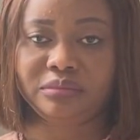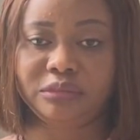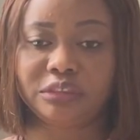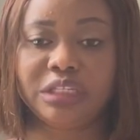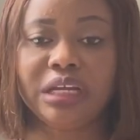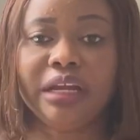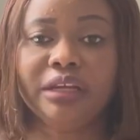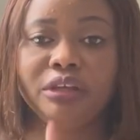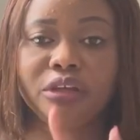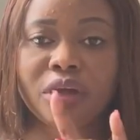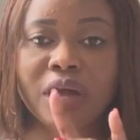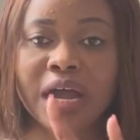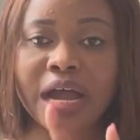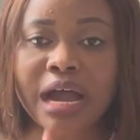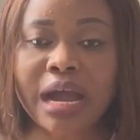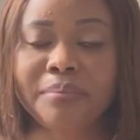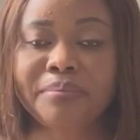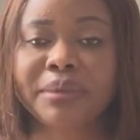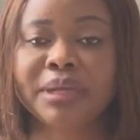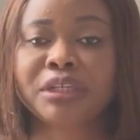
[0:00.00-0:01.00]
And your
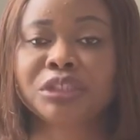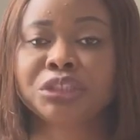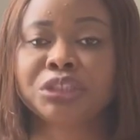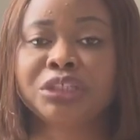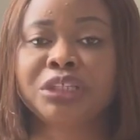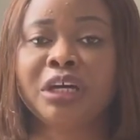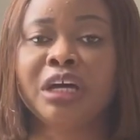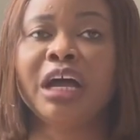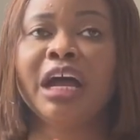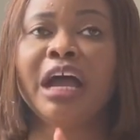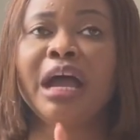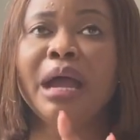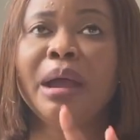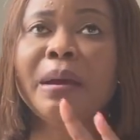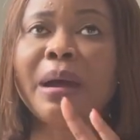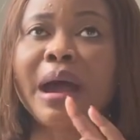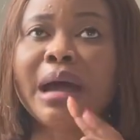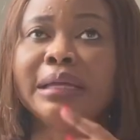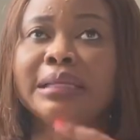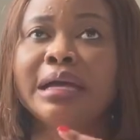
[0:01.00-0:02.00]
happiness, you know,
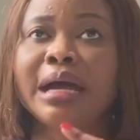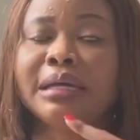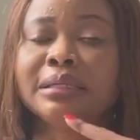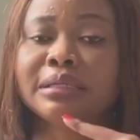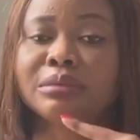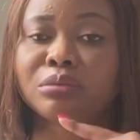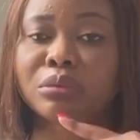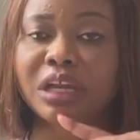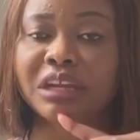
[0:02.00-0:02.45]
and